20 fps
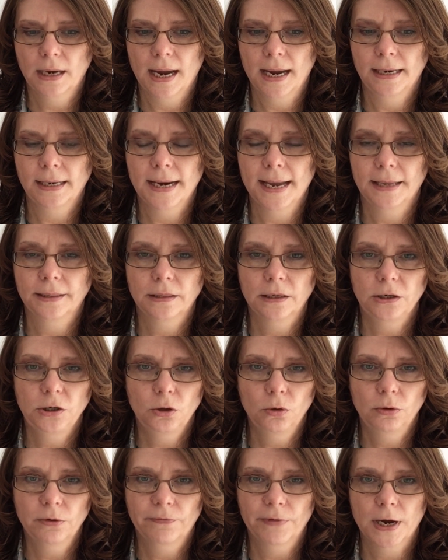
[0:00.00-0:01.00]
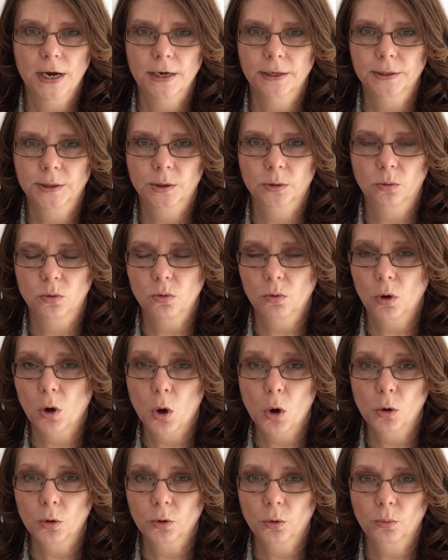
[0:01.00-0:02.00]
and let the universe or
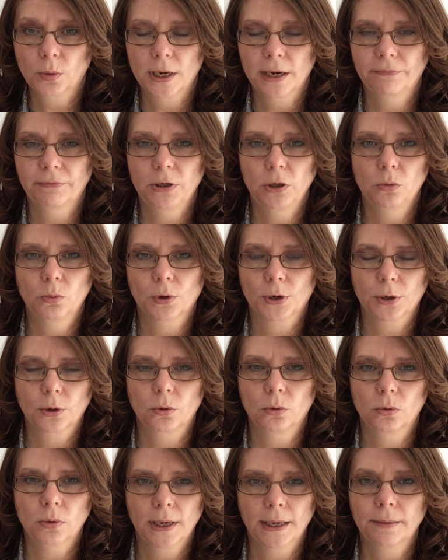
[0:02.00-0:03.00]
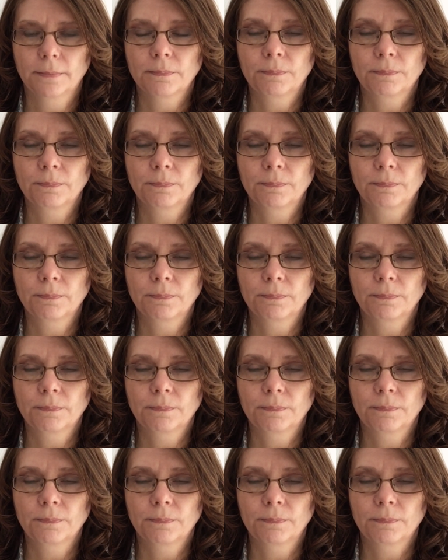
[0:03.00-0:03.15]
God or whatever you want to call it